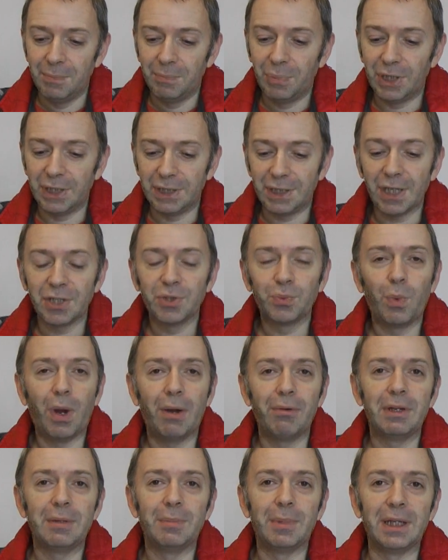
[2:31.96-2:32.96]
But it does
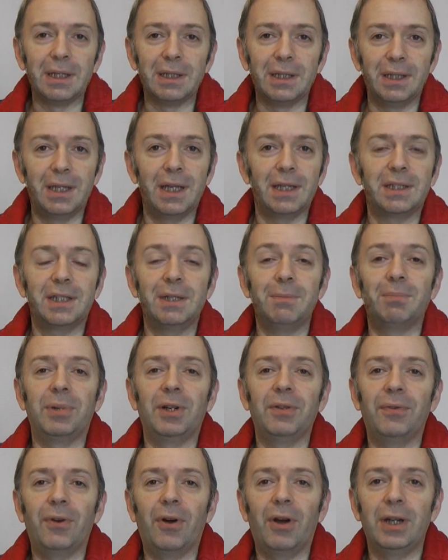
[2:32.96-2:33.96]
worry me that they're
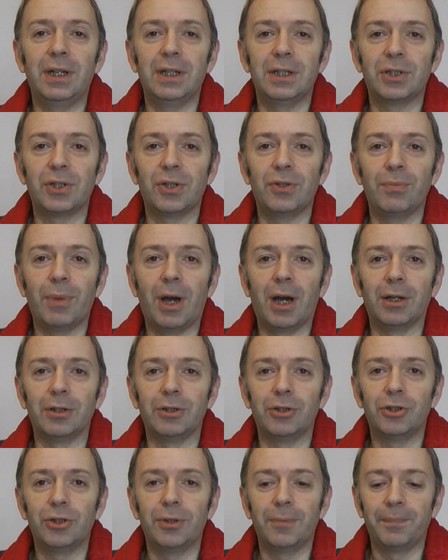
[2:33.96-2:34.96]
simplifying it too
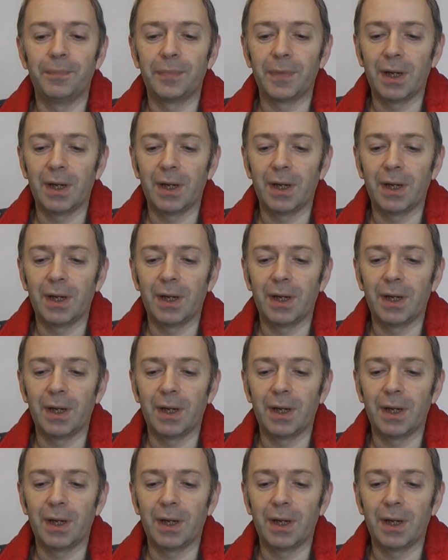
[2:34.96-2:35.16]
much.